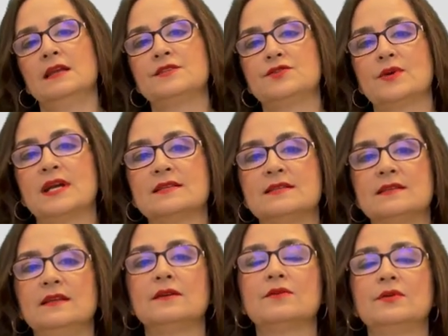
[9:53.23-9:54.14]

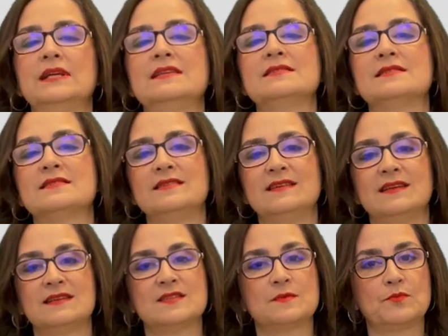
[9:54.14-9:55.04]
Stress increases the
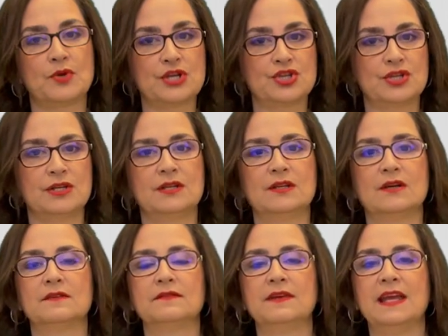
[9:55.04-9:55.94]
expression
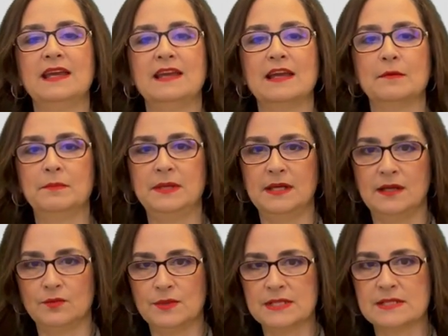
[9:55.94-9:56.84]
of
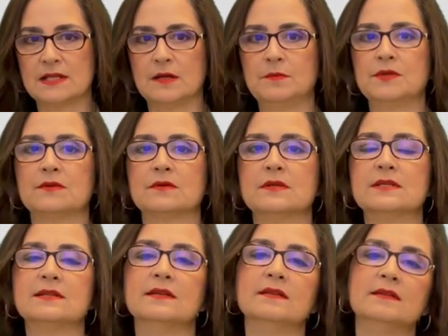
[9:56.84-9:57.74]
AMPA
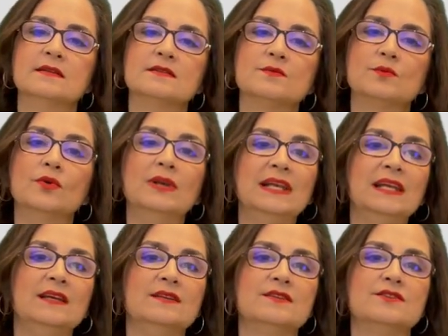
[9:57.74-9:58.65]
receptors, and this will
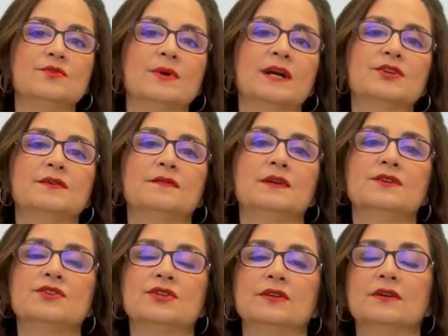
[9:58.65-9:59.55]
lead to
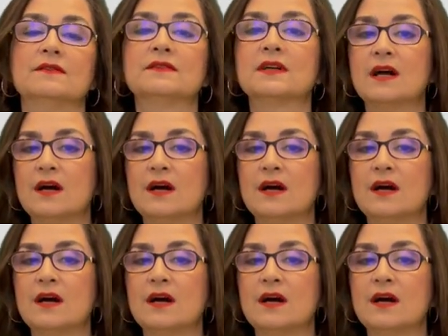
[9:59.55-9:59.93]
activation of